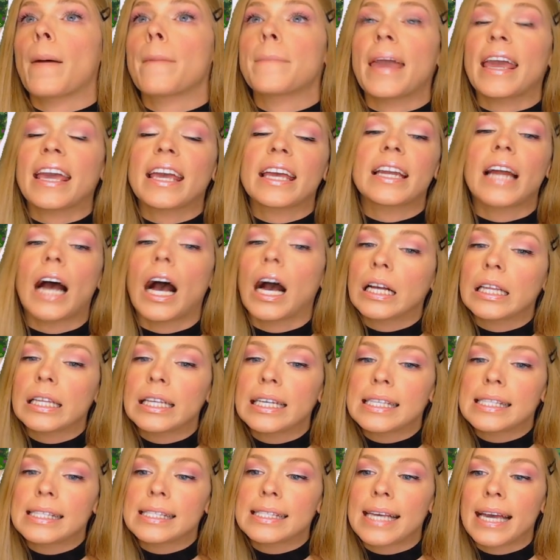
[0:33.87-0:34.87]
make an
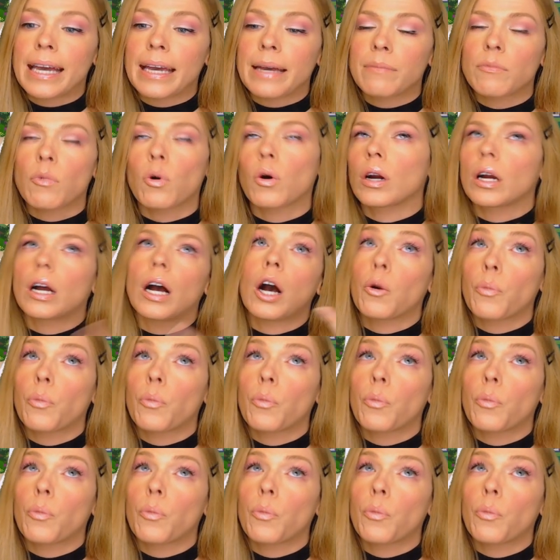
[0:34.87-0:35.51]
ugly Sim or a